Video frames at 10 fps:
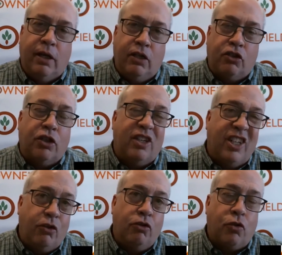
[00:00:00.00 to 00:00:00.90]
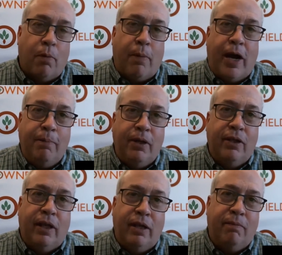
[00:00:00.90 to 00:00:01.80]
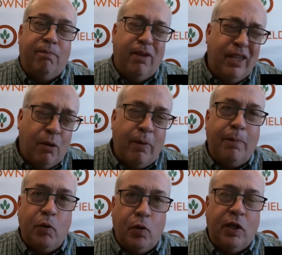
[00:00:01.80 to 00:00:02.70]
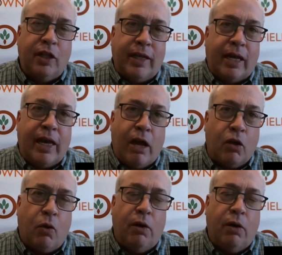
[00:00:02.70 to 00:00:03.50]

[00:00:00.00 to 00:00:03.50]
Just continues to remind me that, you know, maybe when we get that cow